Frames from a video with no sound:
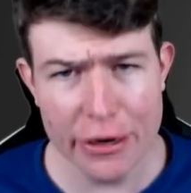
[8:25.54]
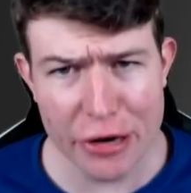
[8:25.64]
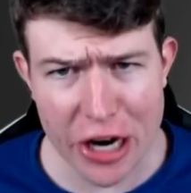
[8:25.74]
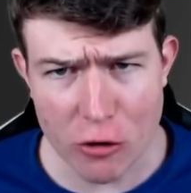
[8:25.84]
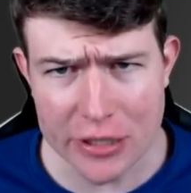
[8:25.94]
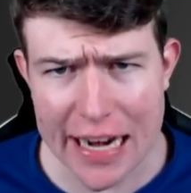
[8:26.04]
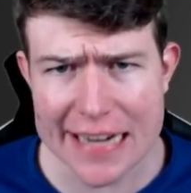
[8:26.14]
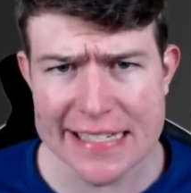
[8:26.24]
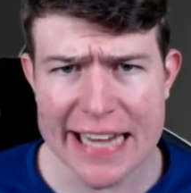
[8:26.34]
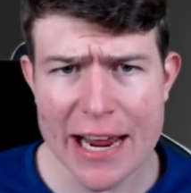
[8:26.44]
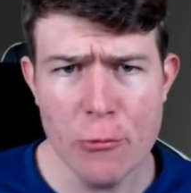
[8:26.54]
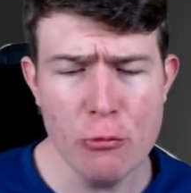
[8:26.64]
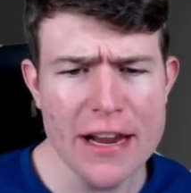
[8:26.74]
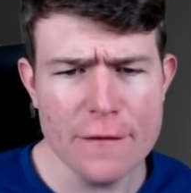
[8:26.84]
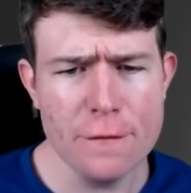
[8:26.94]
we go, next game
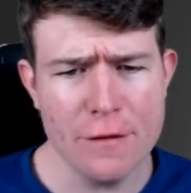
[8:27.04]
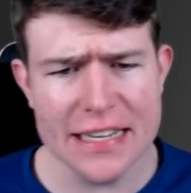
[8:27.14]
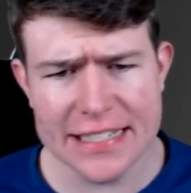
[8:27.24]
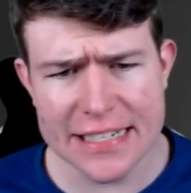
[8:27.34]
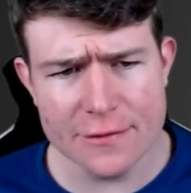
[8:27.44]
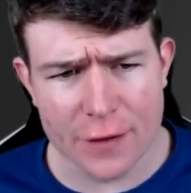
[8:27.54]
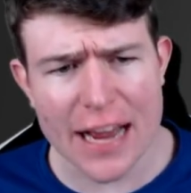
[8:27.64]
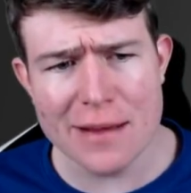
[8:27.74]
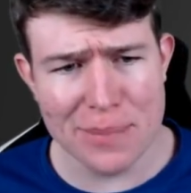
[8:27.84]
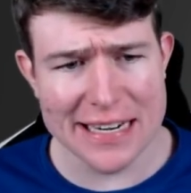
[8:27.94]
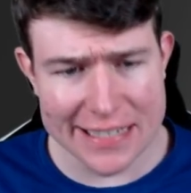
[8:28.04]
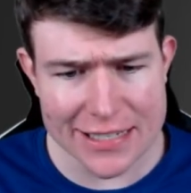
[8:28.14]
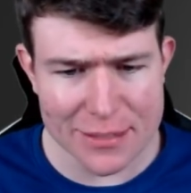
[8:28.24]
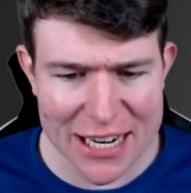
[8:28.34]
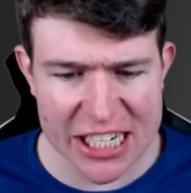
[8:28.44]
we are facing Viper, and
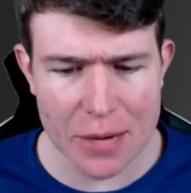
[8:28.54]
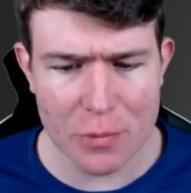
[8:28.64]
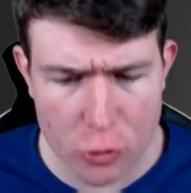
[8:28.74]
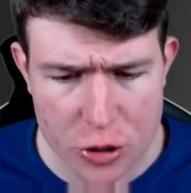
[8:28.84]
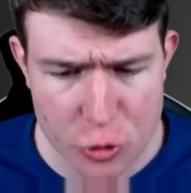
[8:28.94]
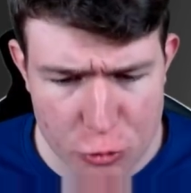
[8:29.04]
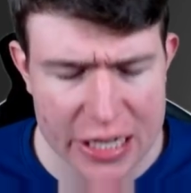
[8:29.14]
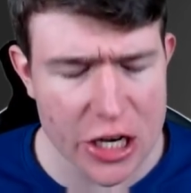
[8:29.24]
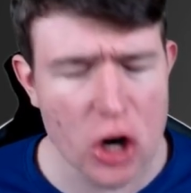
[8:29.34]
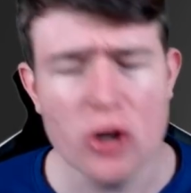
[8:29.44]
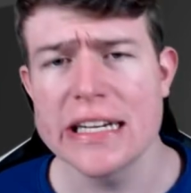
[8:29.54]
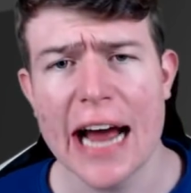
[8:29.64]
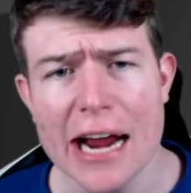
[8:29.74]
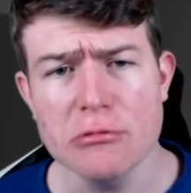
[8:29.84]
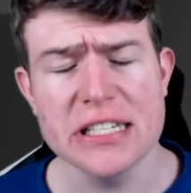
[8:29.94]
this matchup looks really good. And
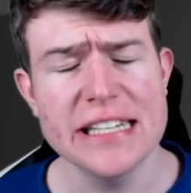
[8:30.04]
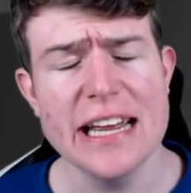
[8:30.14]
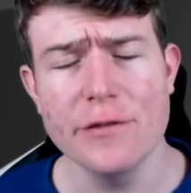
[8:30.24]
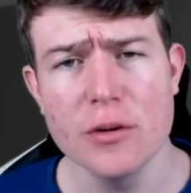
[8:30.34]
I would say if you